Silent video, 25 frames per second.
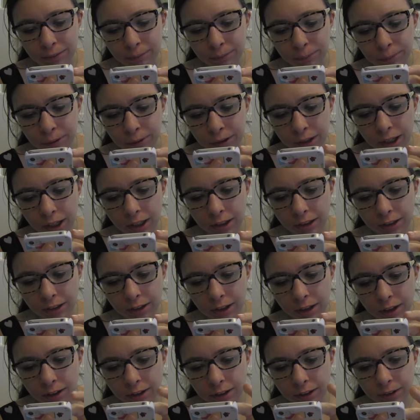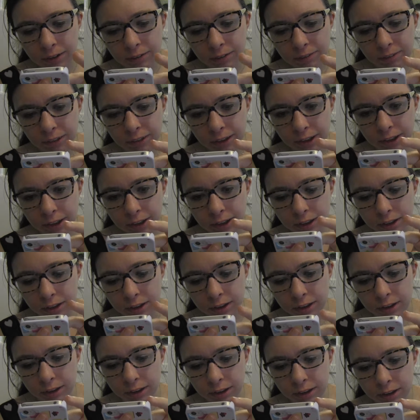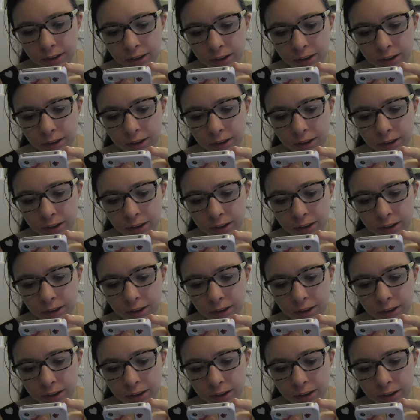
But I saw something.